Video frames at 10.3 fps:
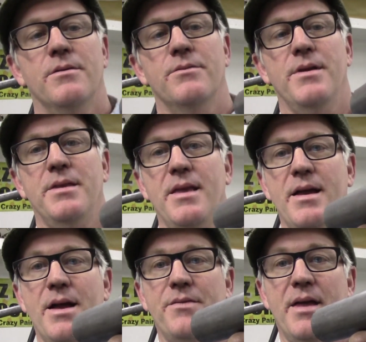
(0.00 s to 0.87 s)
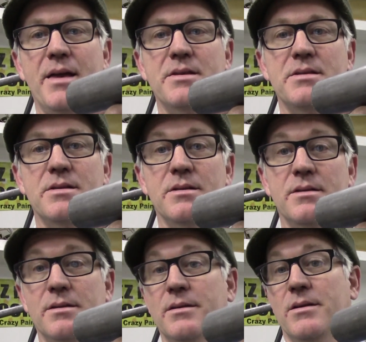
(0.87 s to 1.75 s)
right there, how nice,
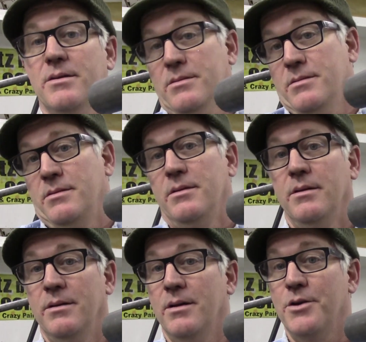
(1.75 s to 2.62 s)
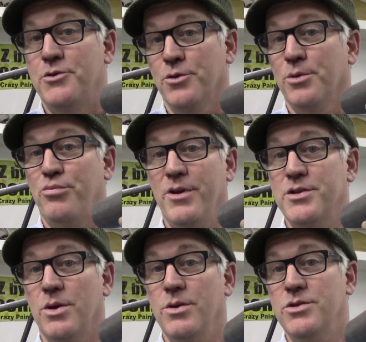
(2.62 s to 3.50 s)
you know, our drill
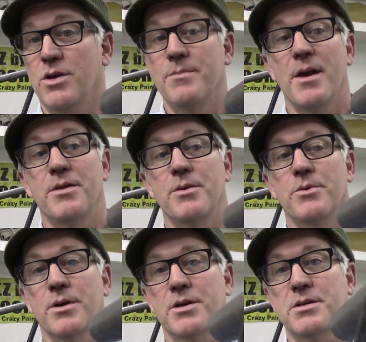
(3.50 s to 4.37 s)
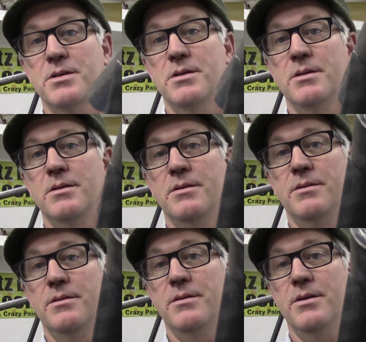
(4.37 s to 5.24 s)
press hole saw method works.
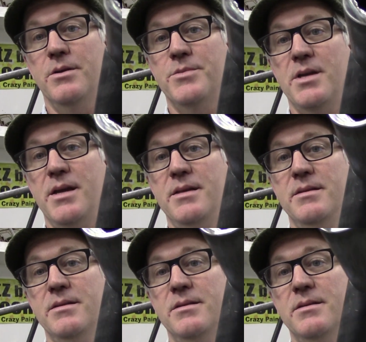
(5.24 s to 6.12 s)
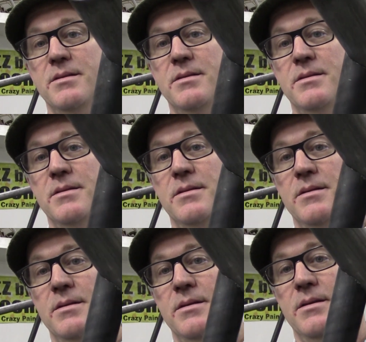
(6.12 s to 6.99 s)
You know what I'm saying?
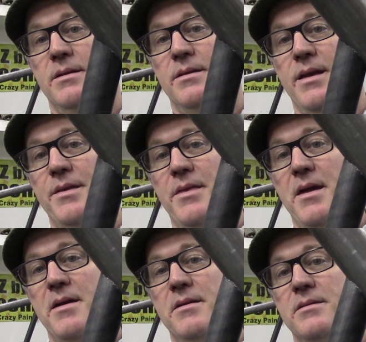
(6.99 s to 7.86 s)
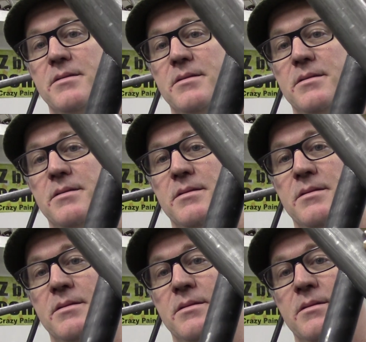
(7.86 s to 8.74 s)
That there
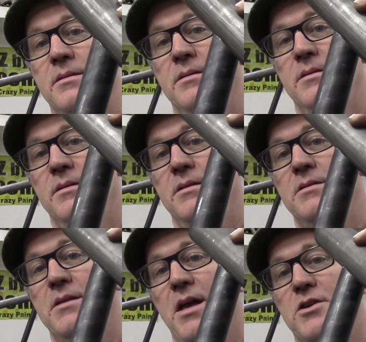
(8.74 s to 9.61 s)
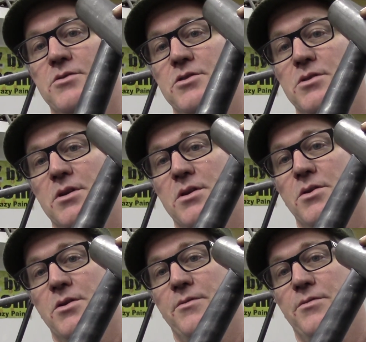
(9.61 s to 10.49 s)
is extra
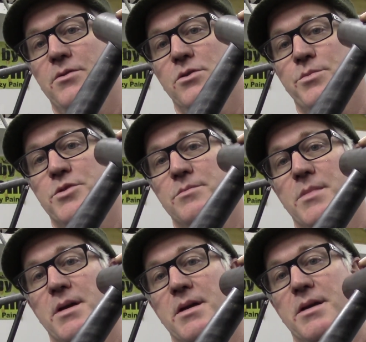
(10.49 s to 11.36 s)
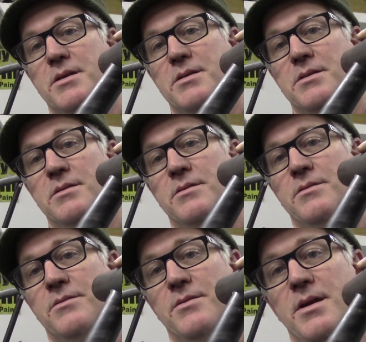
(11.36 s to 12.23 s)
sugar-coated Fruit Loops in my eyes,
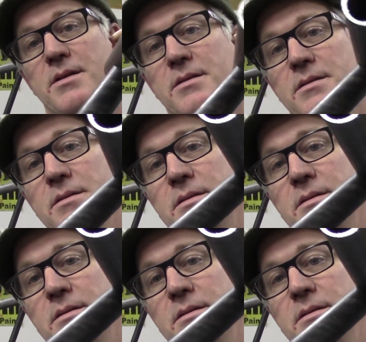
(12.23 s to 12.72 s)
right?